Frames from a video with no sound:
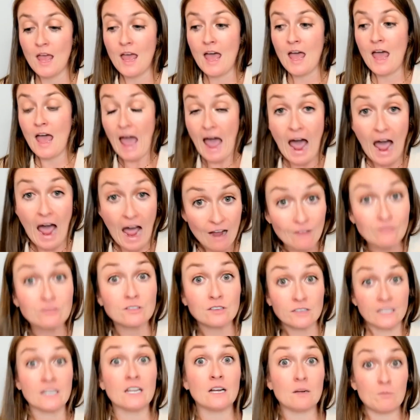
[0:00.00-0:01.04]
have
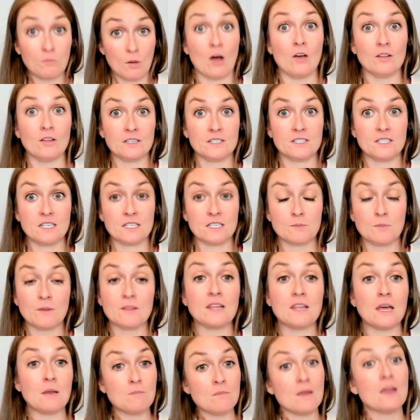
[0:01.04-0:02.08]
clinic policies, but
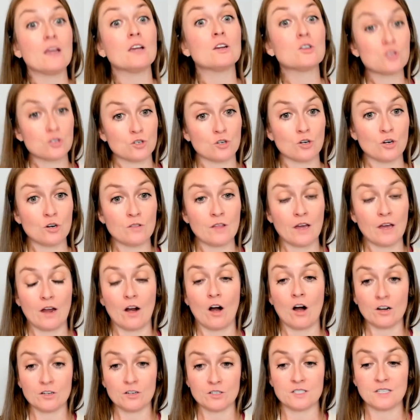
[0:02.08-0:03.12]
then make sure that
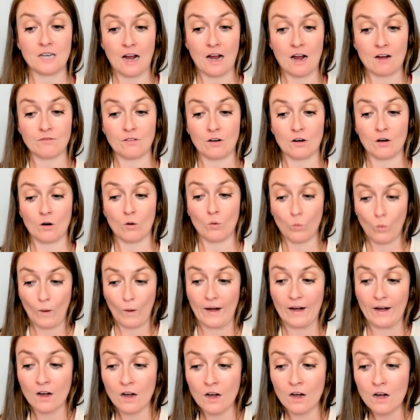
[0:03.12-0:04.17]
our staff are
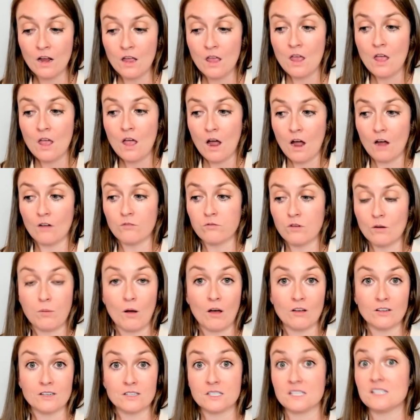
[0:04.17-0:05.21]
aware of what
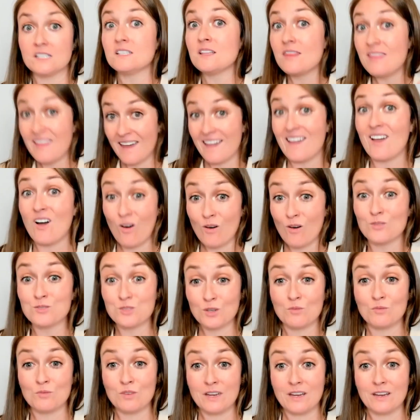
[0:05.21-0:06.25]
policies they
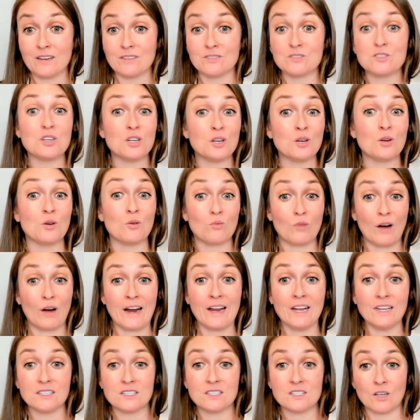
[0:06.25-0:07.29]
also need too,
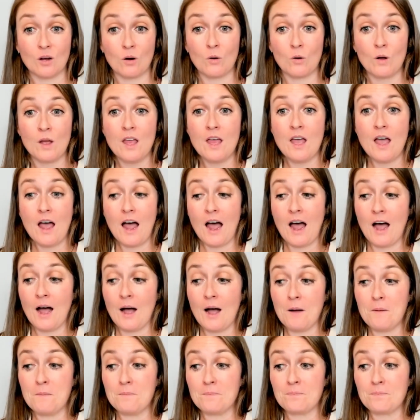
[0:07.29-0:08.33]
right? So
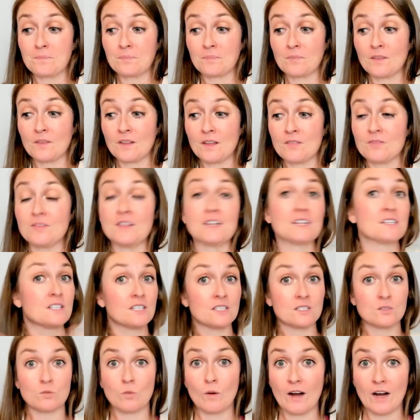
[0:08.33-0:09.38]
this
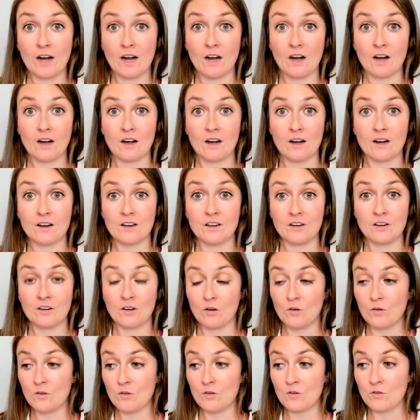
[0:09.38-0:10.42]
is where,
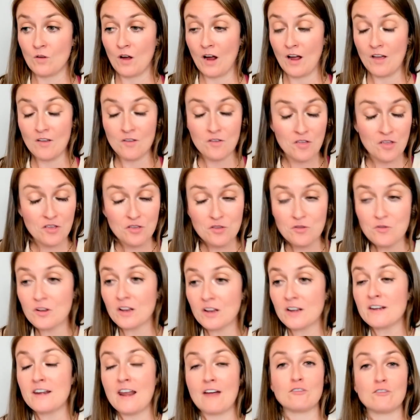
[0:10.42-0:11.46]
you
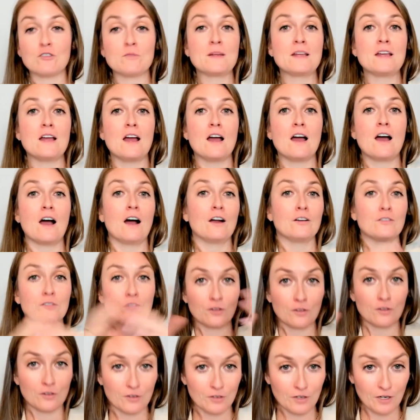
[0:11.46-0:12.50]
can never be
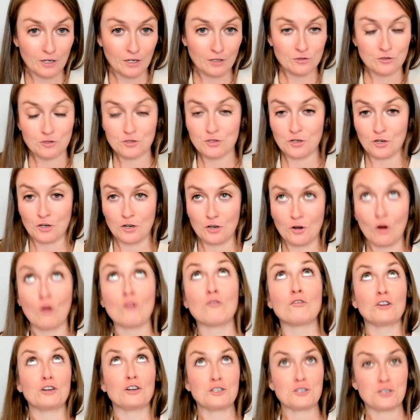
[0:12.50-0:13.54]

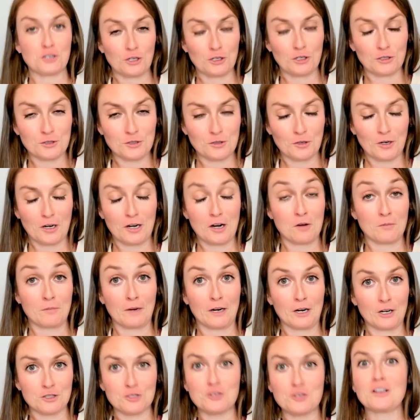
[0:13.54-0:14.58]
overinsured. Sorry. Oh my
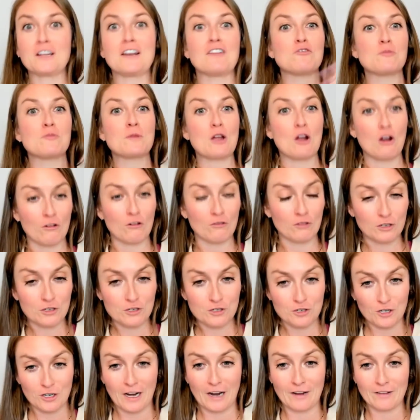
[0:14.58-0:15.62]
gosh. You can never be
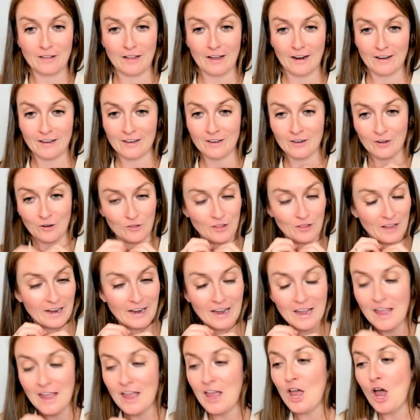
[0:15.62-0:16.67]
overinsured. Like
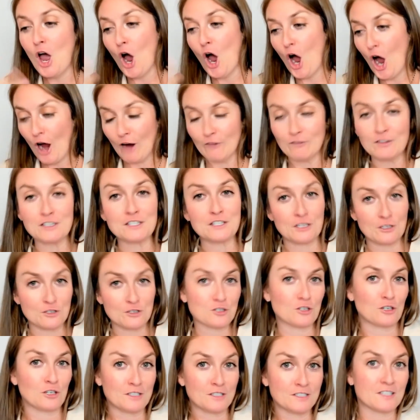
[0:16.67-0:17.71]
obviously
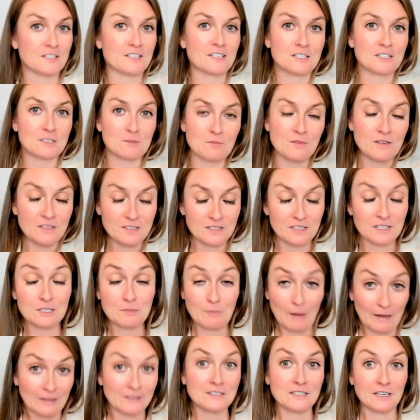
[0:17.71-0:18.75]
insurance is
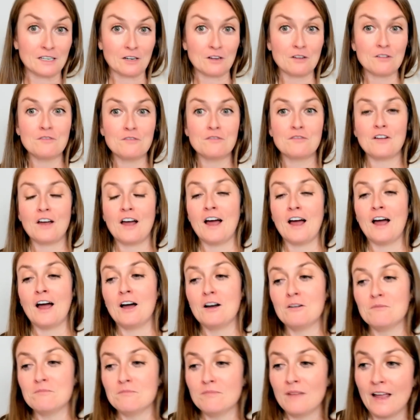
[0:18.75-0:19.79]
expensive,
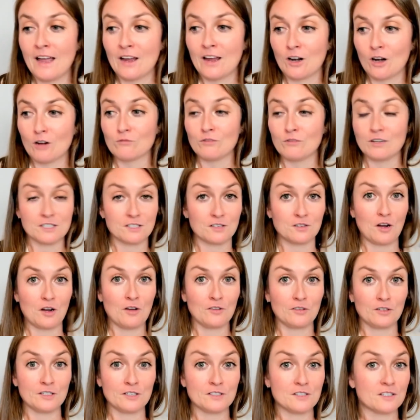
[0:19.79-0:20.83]
and our risk
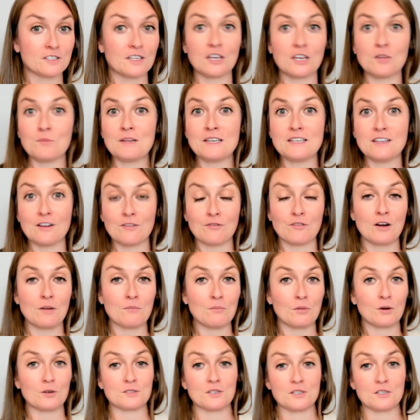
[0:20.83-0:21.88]
tolerance is going to be different person